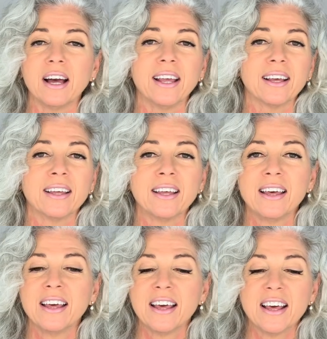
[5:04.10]
like
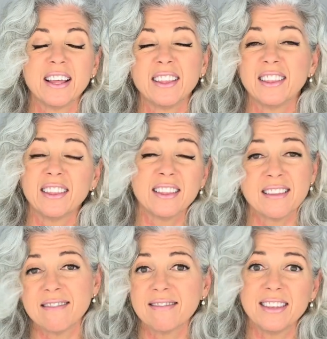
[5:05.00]

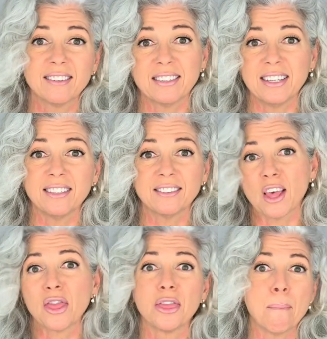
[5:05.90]
this is
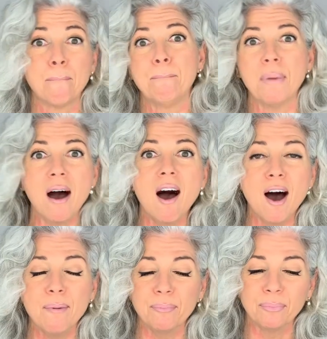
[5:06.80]
the
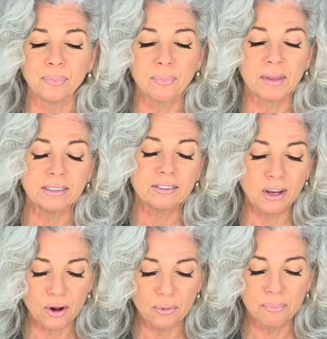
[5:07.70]
bomb.
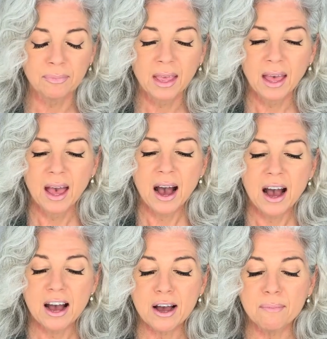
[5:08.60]
So
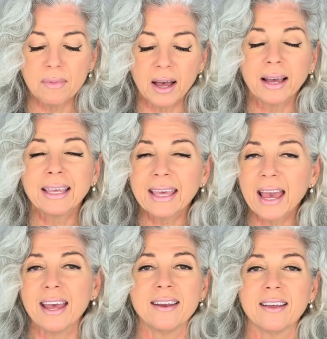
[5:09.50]

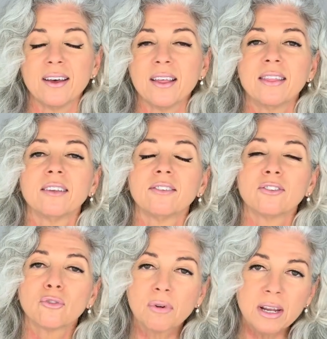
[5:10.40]
again, the
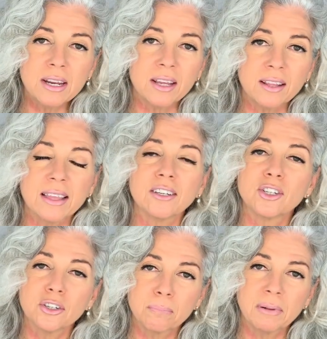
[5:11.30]
screening that
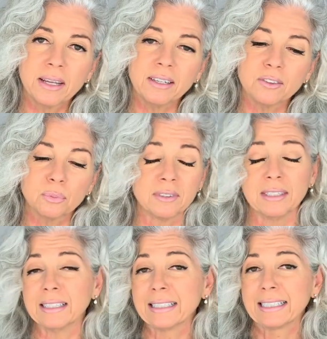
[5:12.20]
took place was
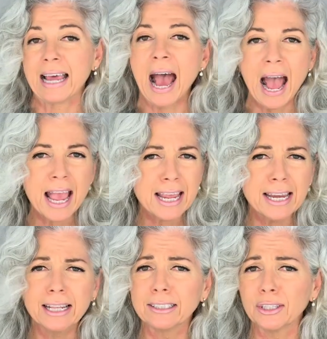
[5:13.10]
in a
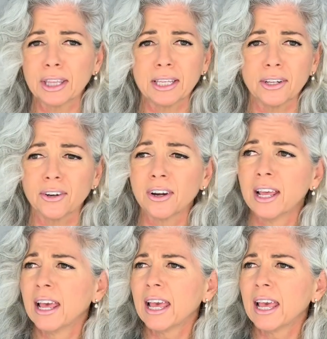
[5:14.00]
tiny little theater.